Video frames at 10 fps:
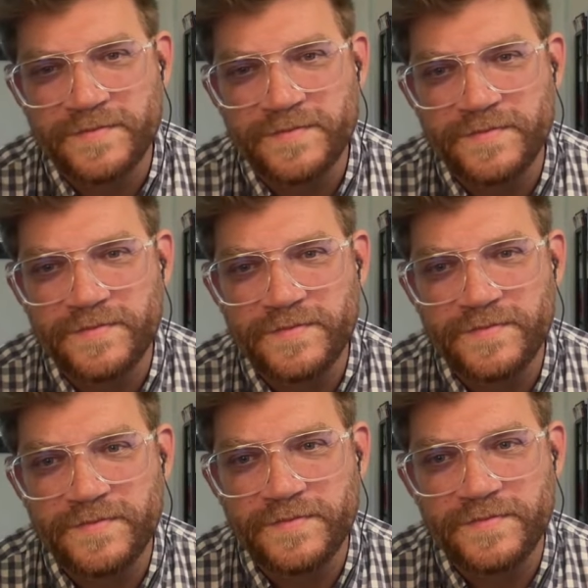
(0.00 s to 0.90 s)

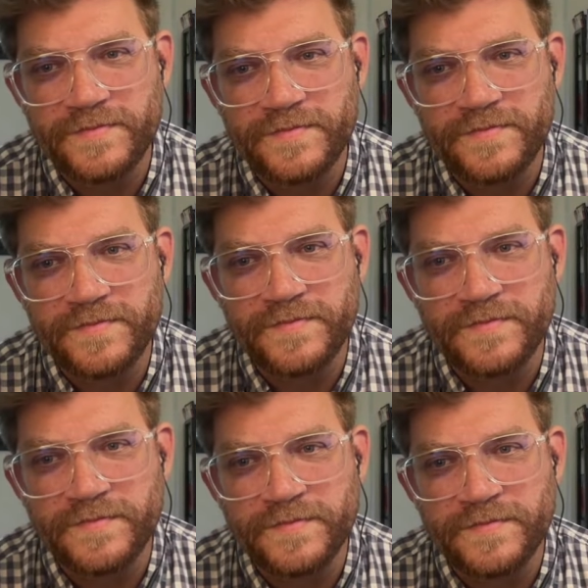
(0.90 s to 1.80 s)

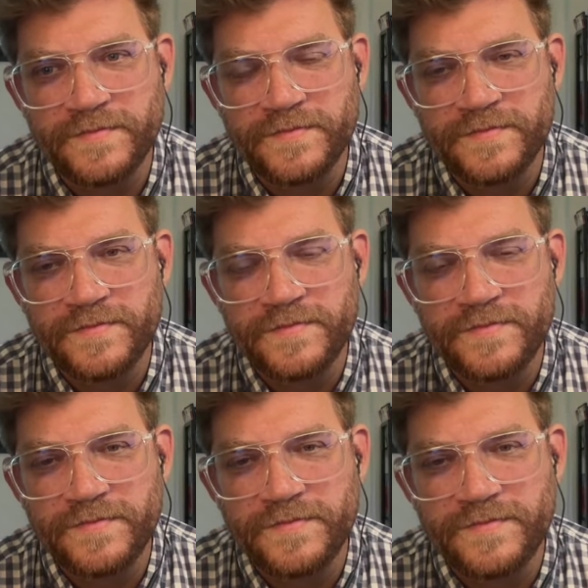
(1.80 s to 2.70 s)

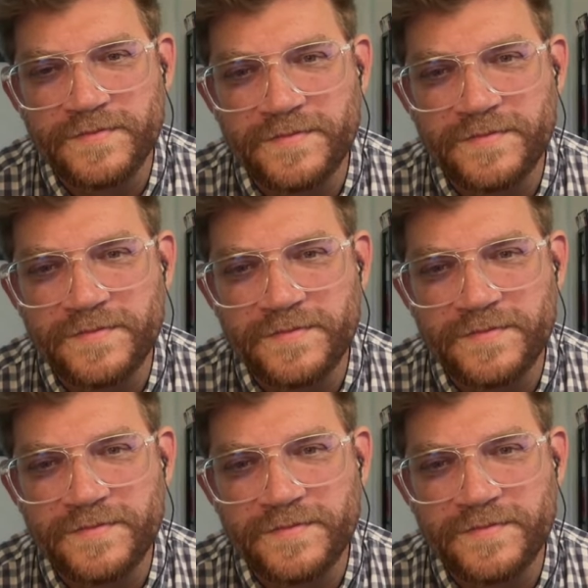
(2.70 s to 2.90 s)
[no speech]